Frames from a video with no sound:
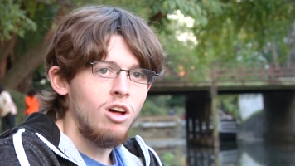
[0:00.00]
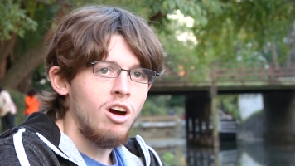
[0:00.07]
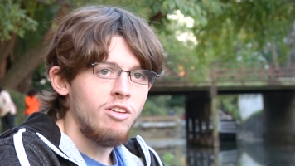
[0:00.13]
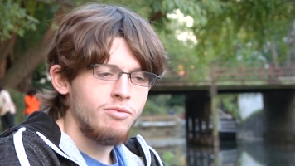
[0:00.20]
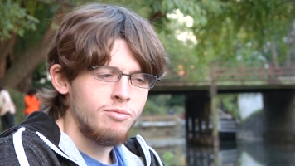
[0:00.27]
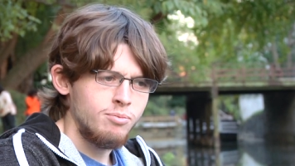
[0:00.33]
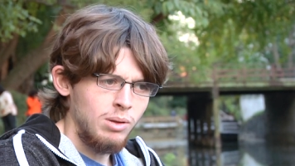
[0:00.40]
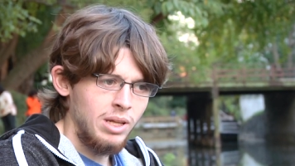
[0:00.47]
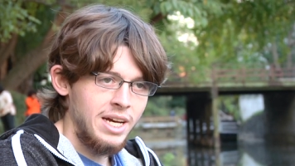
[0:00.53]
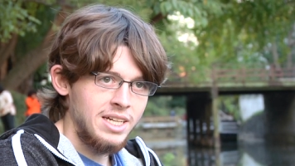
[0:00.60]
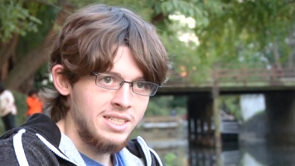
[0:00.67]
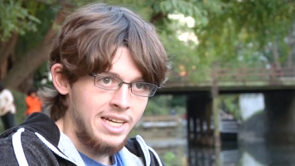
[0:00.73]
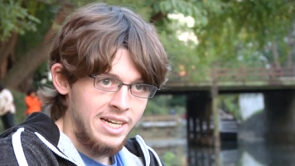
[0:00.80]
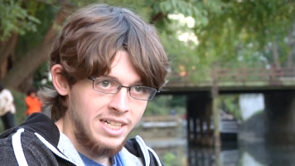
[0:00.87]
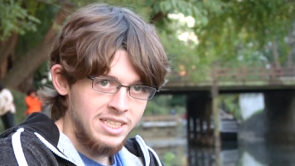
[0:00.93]
off
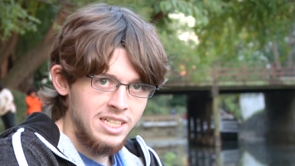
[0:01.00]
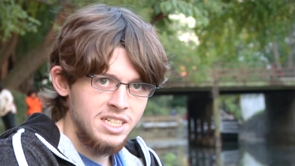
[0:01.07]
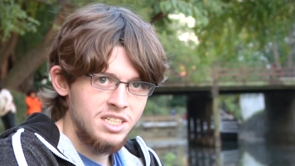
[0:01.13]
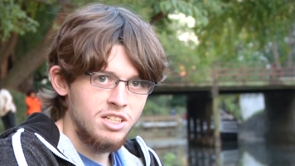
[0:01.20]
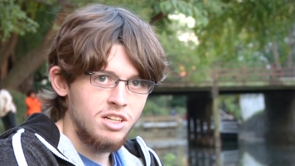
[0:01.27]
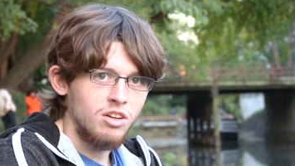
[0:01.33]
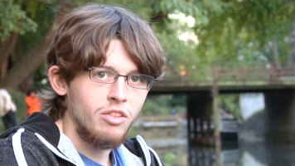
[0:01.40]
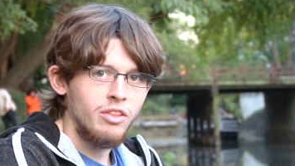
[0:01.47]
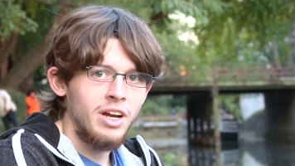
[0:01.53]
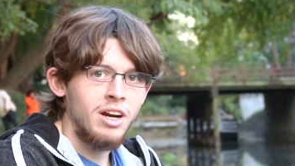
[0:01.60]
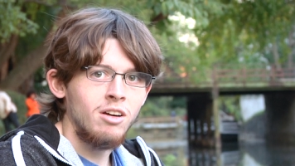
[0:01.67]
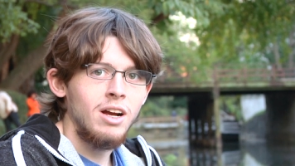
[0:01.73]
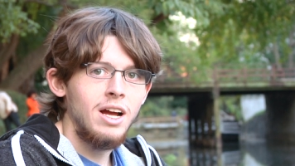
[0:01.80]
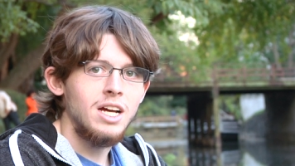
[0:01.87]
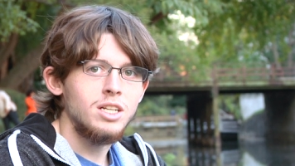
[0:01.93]
plants that exist under
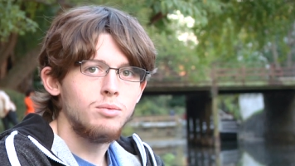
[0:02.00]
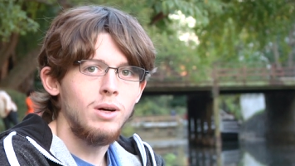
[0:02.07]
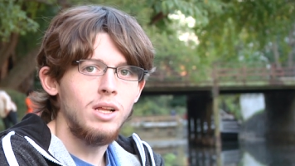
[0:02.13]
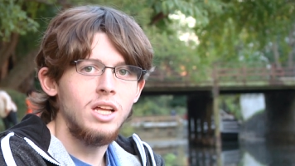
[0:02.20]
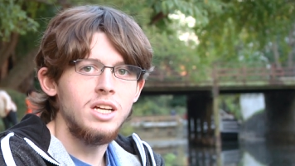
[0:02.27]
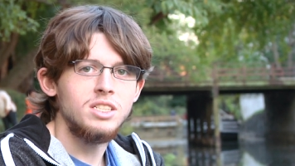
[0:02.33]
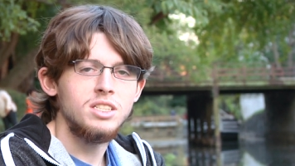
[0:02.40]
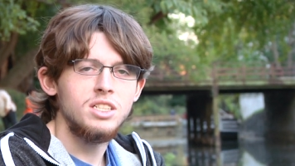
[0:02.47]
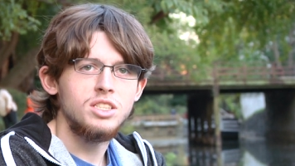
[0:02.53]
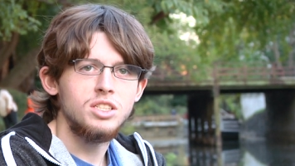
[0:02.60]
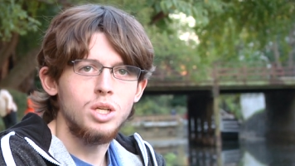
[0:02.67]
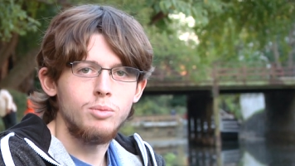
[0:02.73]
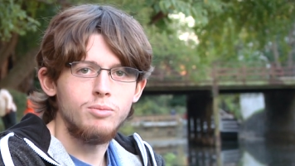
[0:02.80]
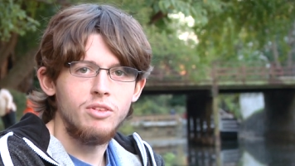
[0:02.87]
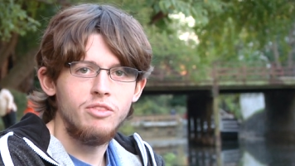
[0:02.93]
there, as well as
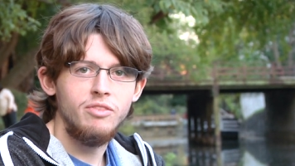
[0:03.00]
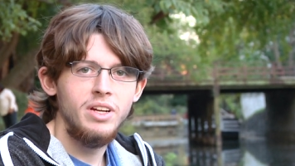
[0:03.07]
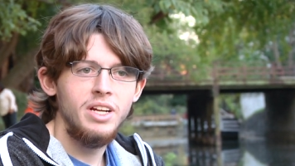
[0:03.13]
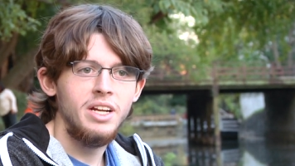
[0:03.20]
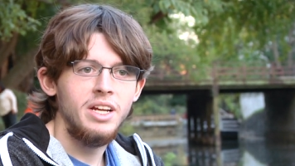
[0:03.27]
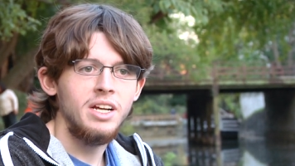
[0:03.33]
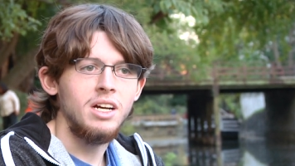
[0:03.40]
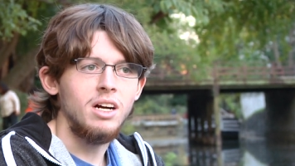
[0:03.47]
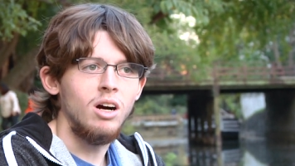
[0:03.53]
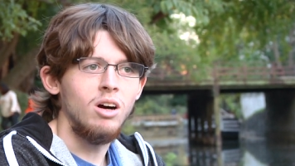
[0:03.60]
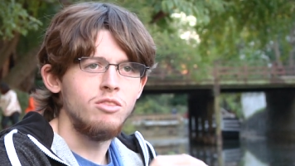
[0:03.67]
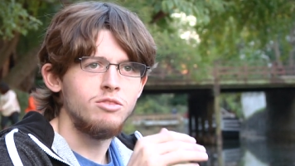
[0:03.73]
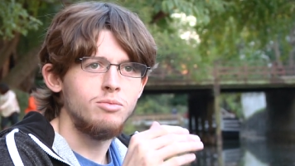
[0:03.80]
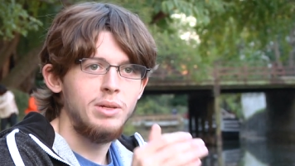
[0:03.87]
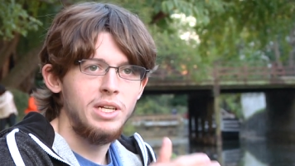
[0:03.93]
disturb the feeding
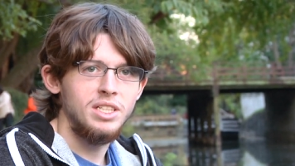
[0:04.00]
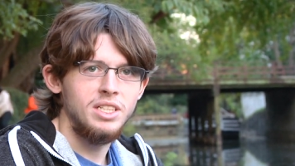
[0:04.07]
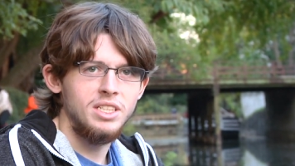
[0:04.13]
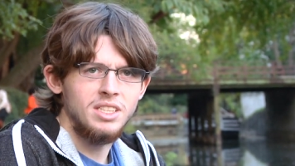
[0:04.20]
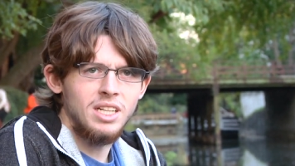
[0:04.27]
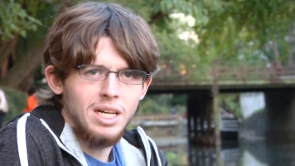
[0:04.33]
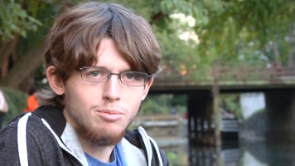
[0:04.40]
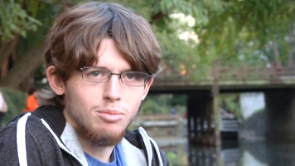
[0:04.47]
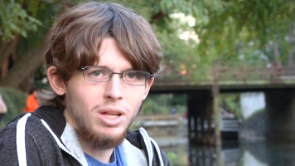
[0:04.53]
of species like